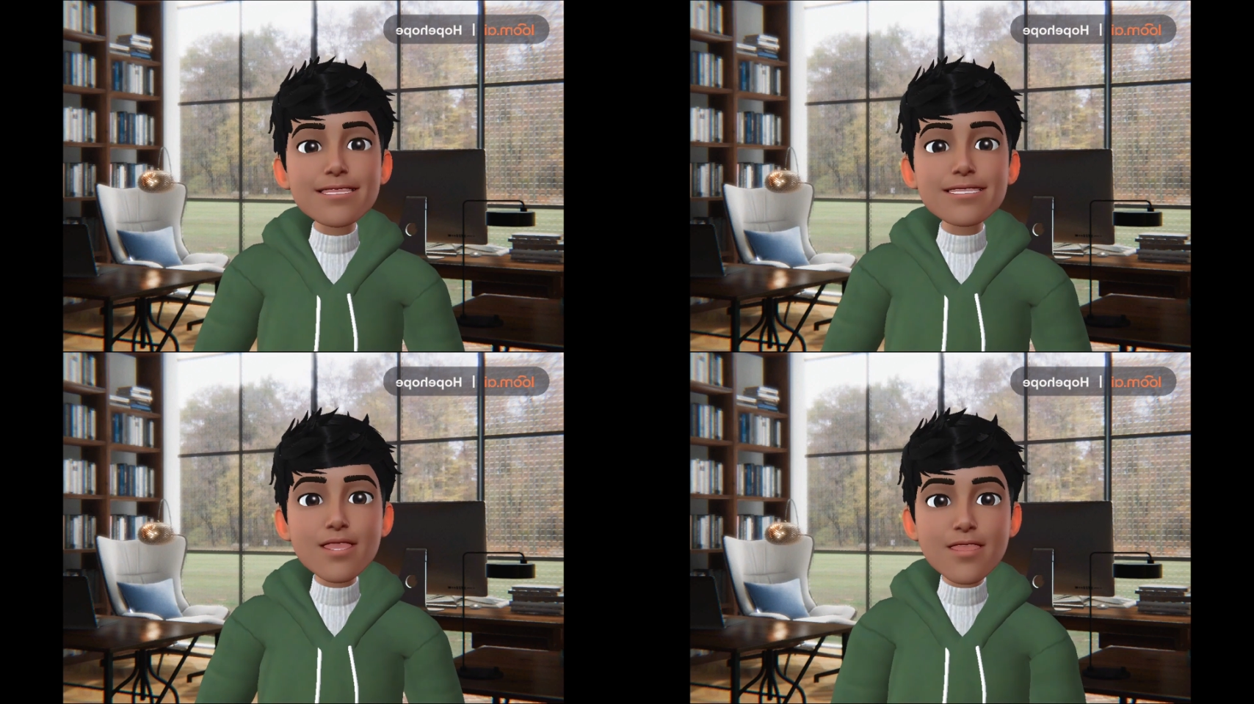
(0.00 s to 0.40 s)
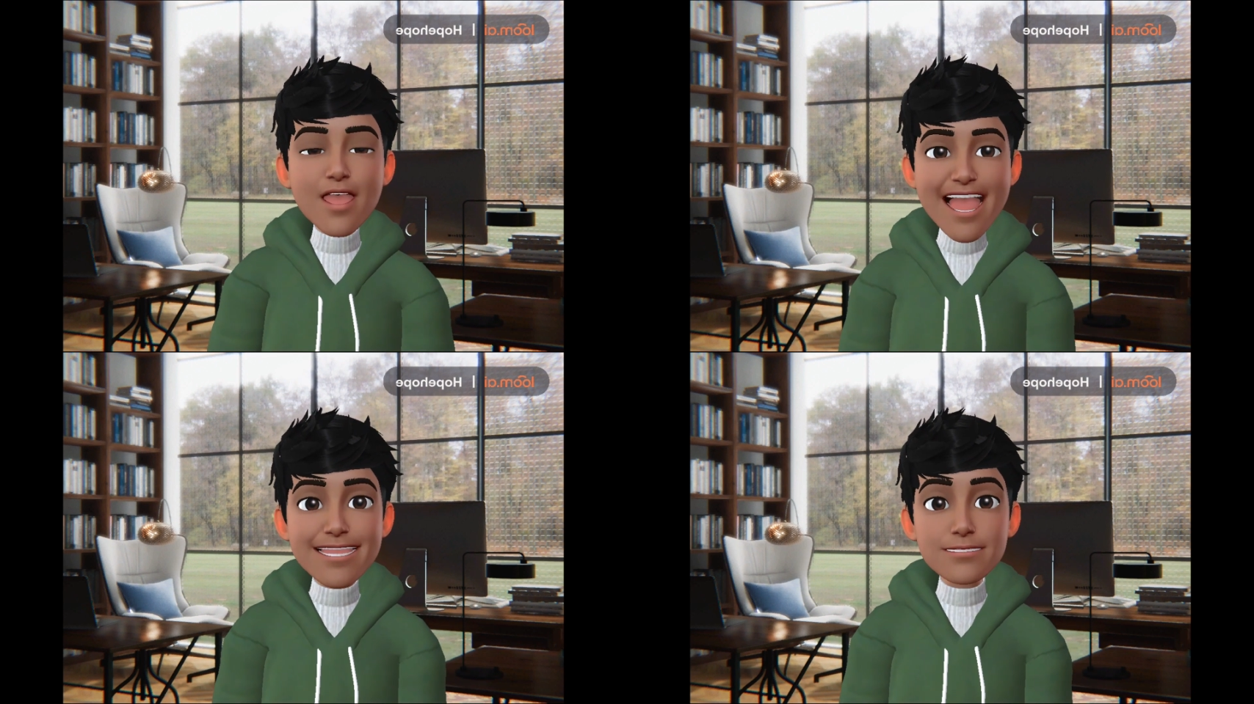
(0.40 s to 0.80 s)
a
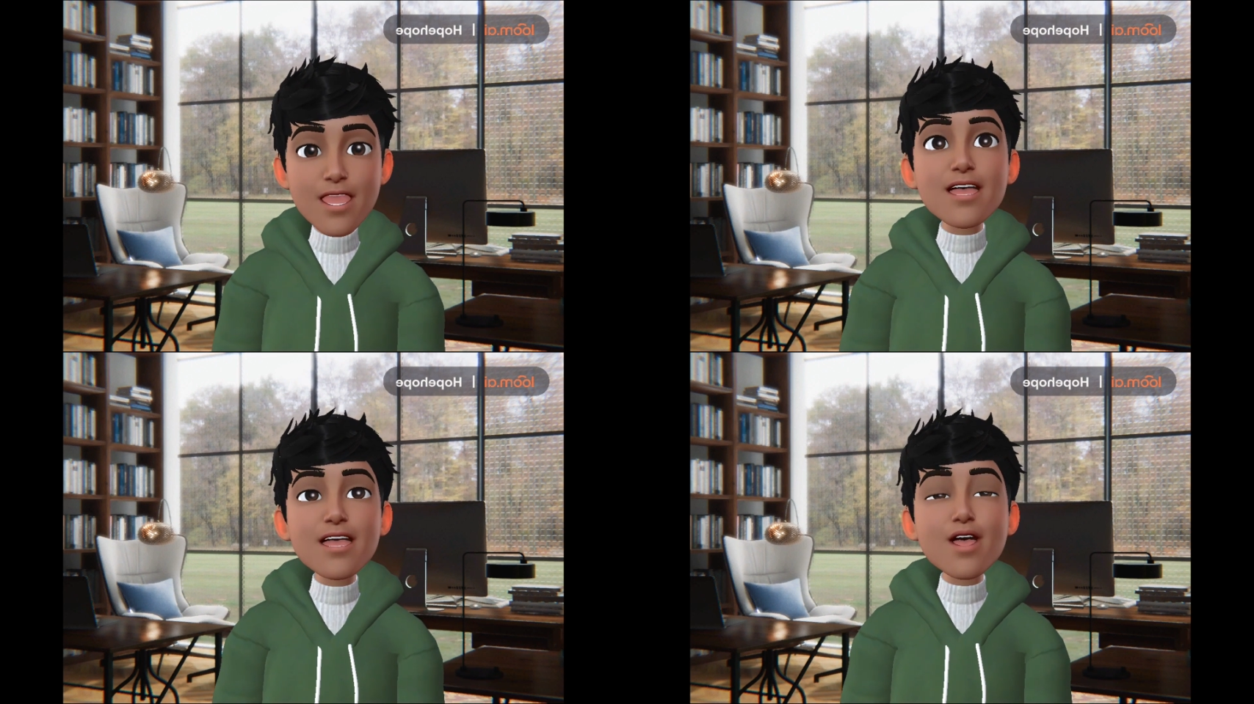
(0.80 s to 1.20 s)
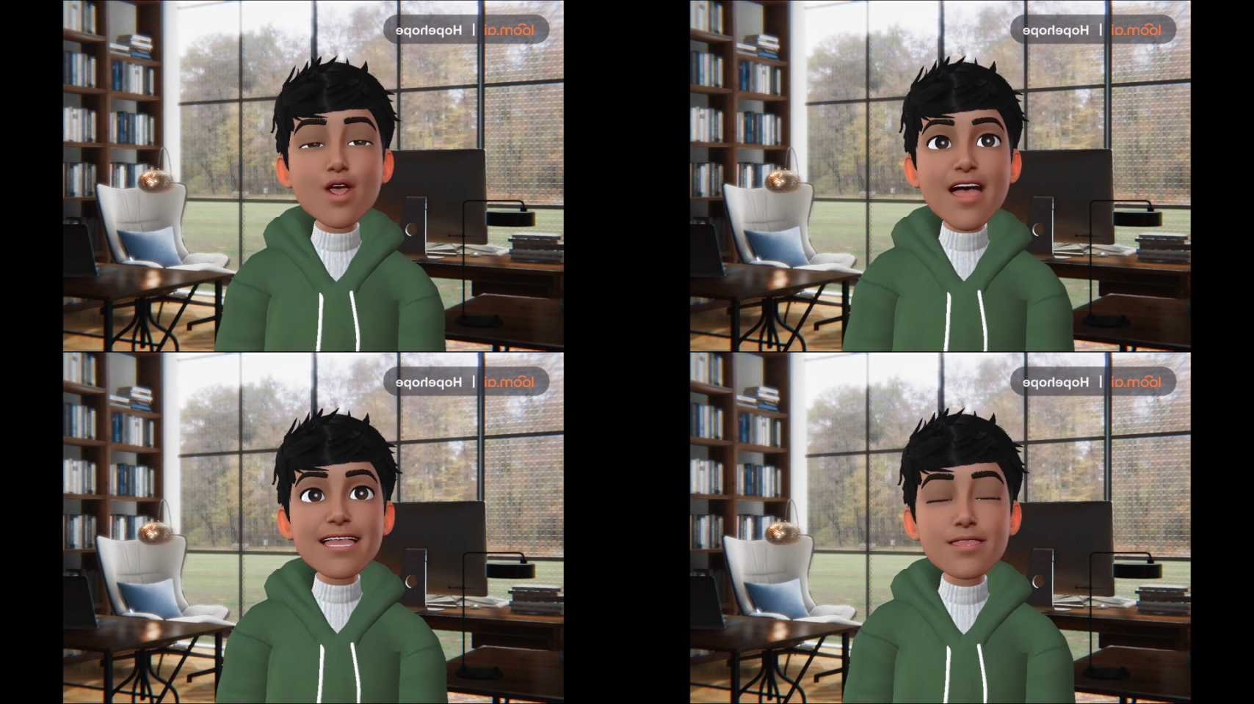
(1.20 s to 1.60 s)
bet on an
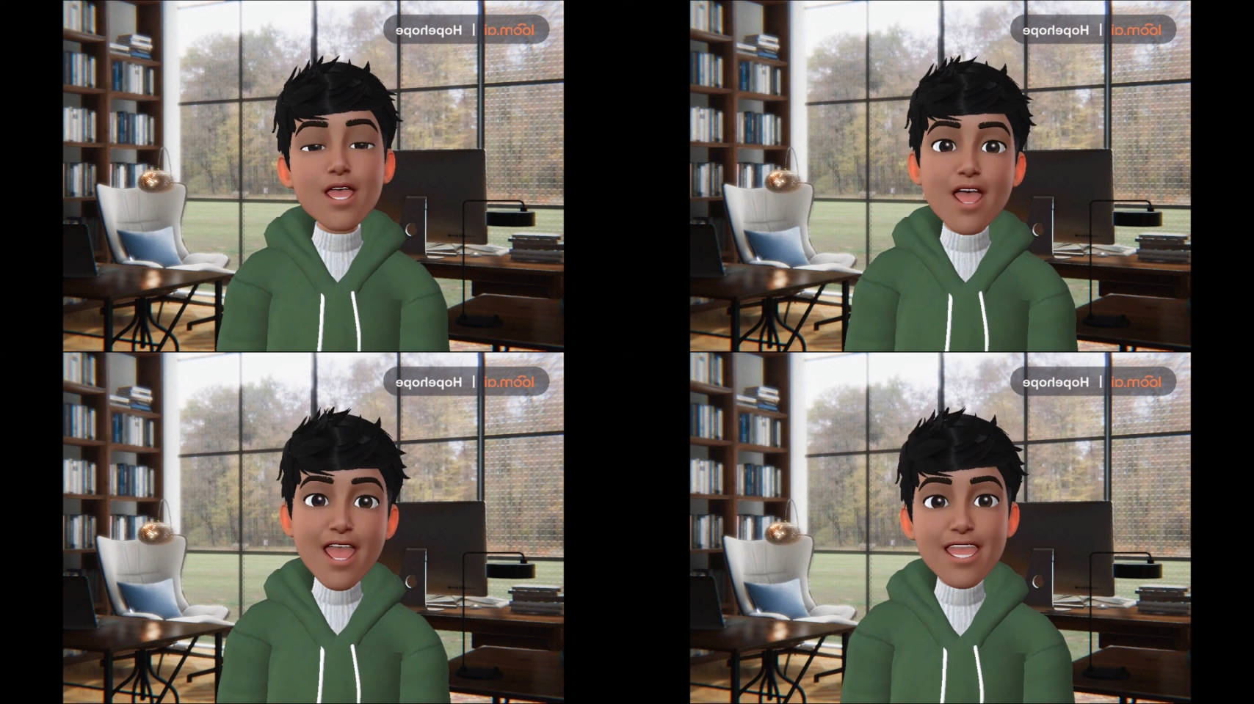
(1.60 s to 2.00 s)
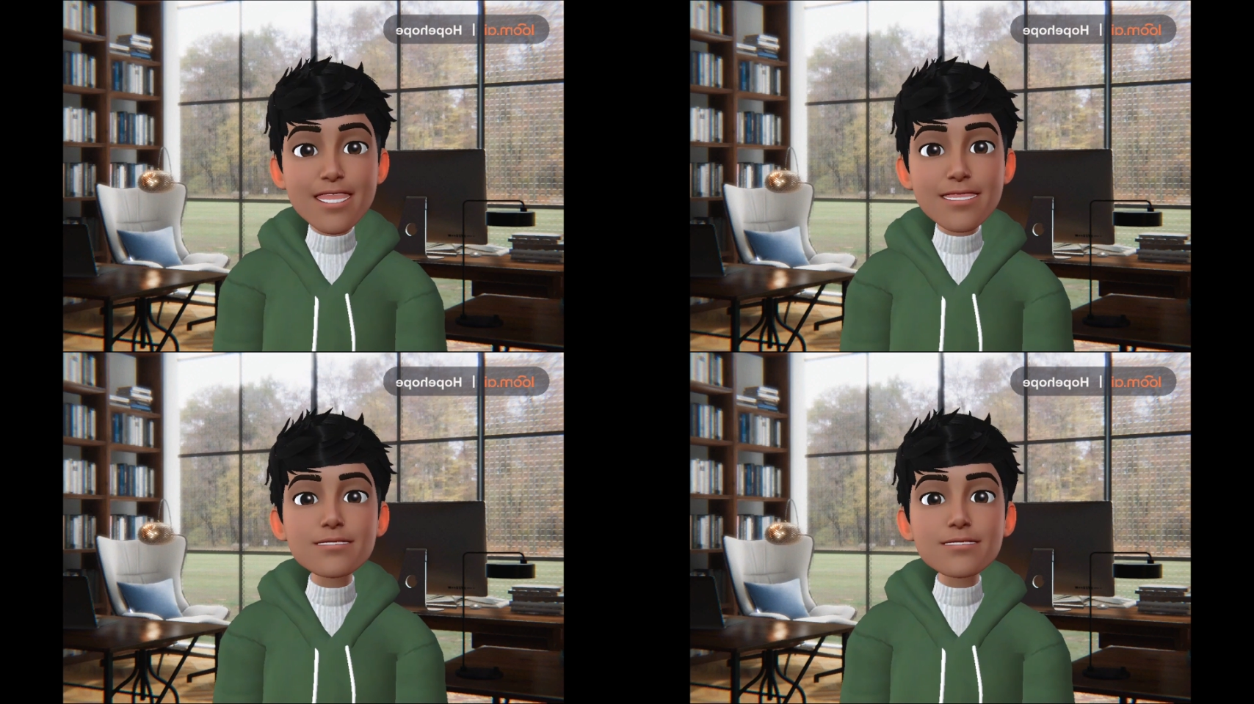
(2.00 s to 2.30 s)
investment or trade